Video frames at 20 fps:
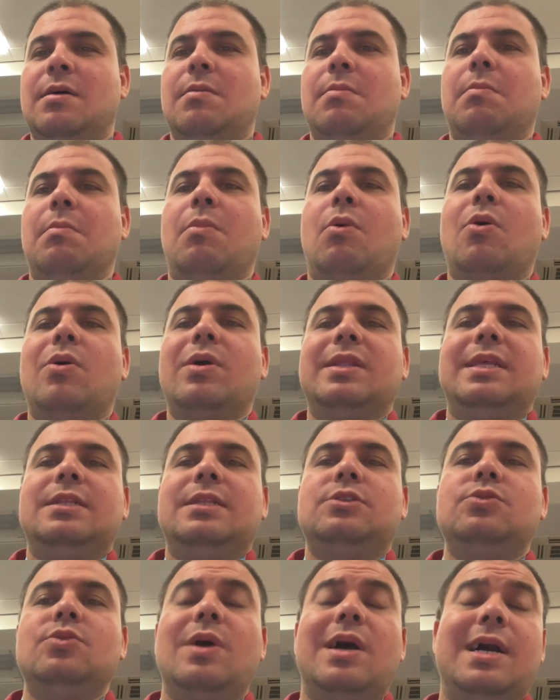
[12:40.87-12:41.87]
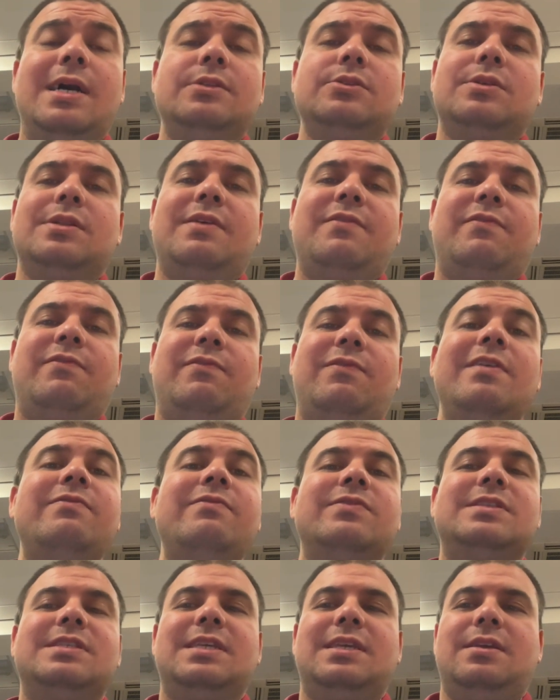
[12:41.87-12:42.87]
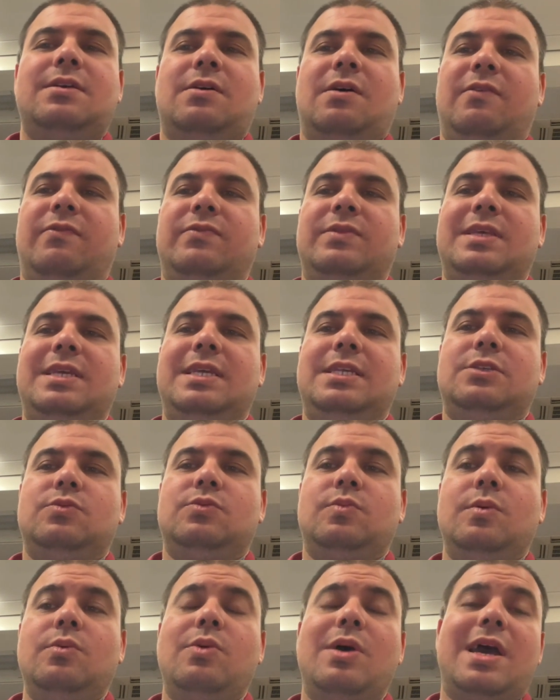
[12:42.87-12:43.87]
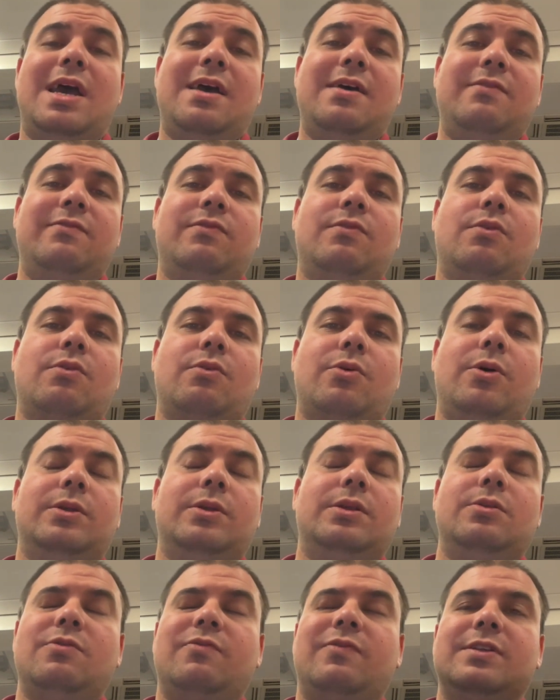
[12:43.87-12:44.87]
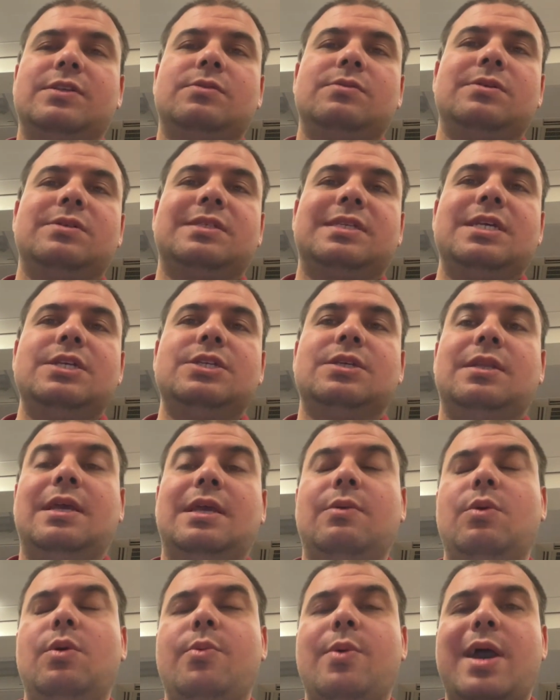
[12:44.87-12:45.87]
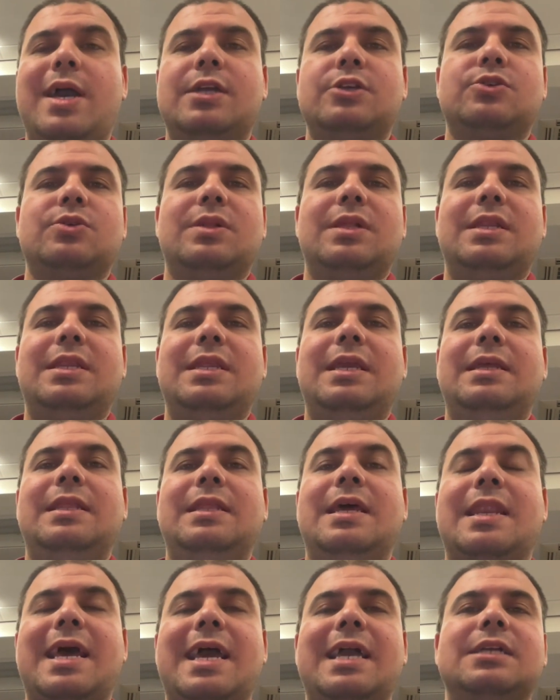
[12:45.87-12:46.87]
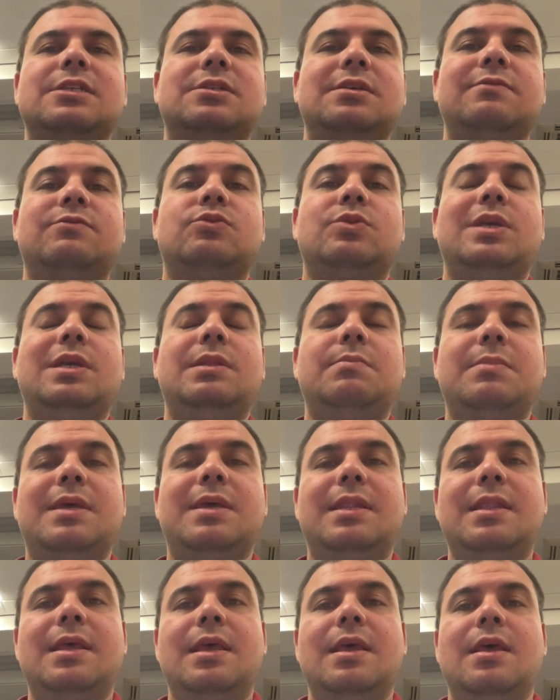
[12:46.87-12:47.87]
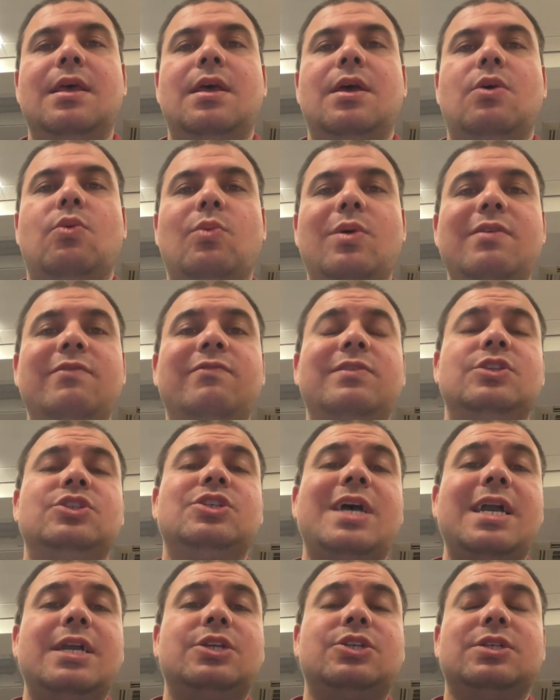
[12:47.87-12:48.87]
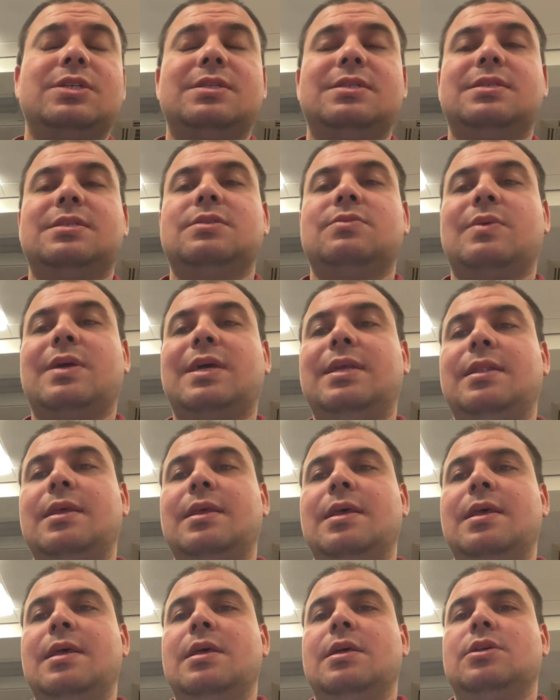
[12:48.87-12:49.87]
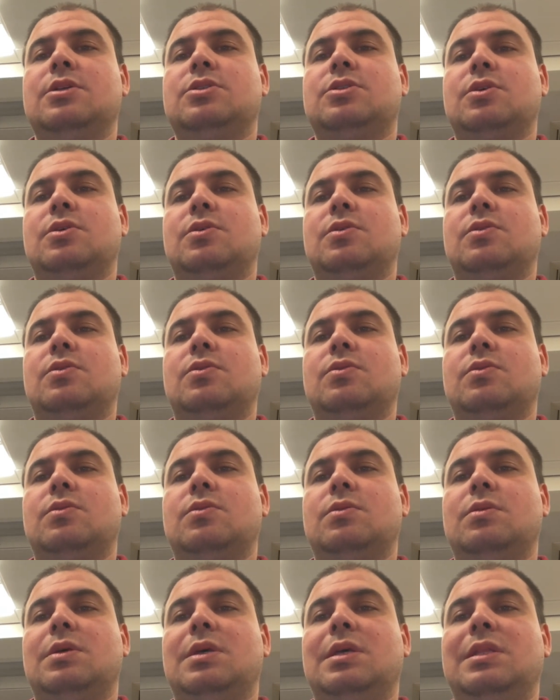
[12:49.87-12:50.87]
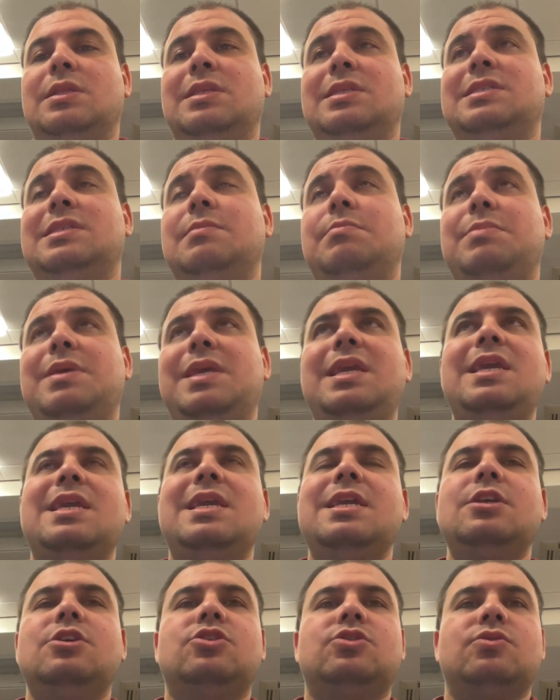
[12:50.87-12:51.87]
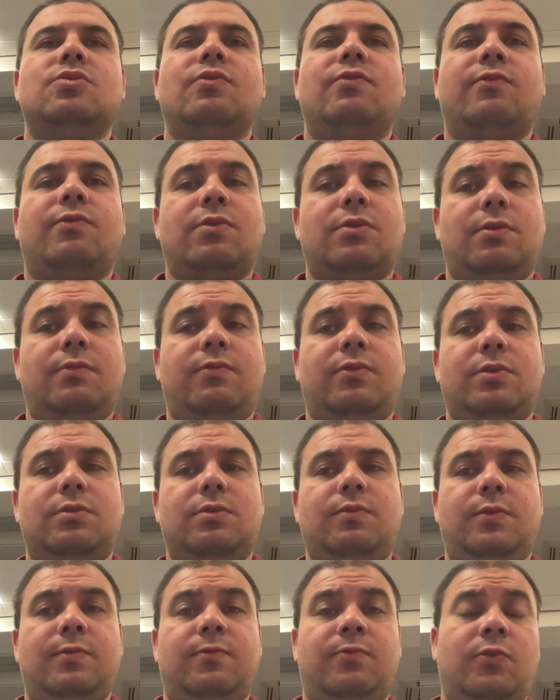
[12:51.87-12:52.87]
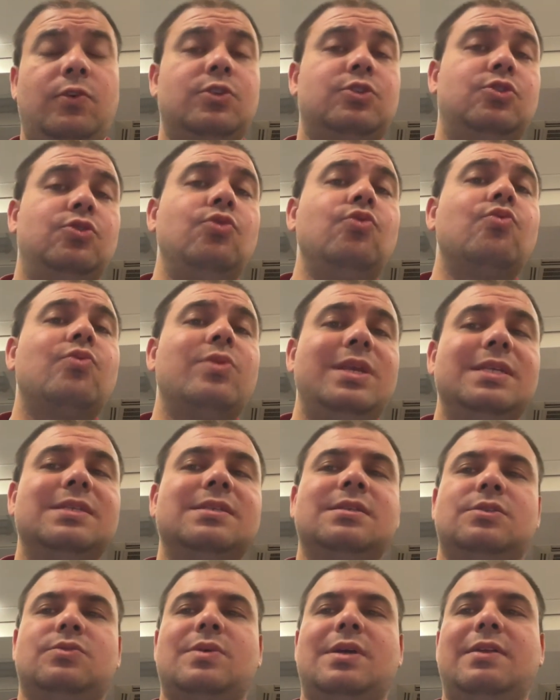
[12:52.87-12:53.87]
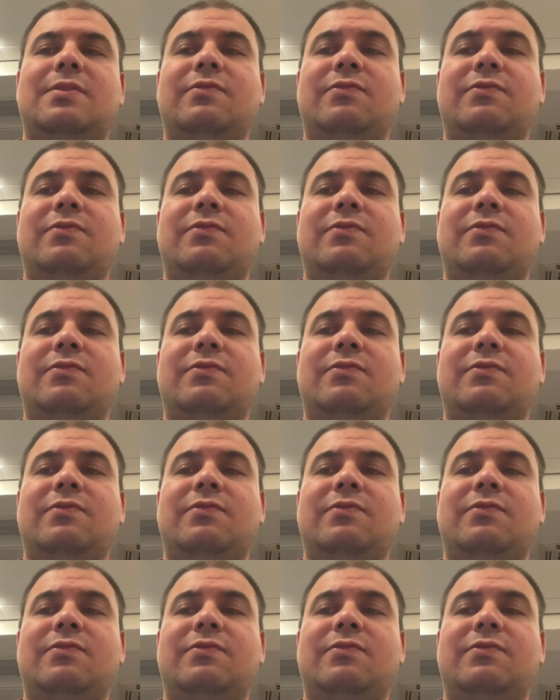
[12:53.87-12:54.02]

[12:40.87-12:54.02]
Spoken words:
More than 250 of these will have choroidal neovascularization, and will actually need an active treatment with injections, right? So this is a big issue for two reasons, right?